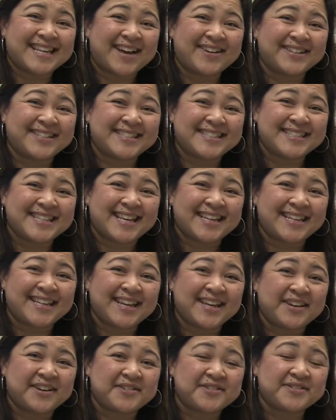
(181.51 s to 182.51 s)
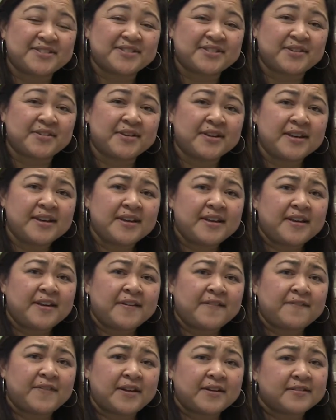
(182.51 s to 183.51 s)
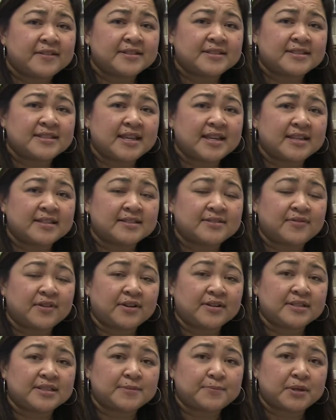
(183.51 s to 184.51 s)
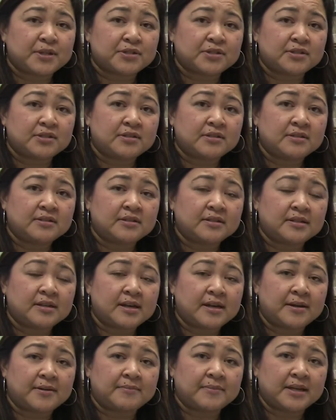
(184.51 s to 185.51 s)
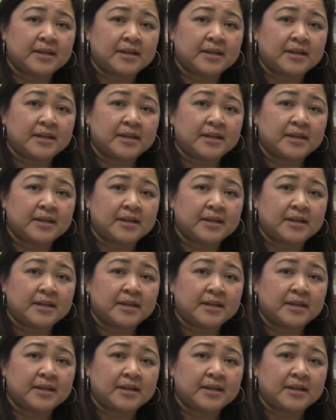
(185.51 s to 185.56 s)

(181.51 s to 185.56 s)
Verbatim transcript: down in San Diego. So Veterans Day is very special um,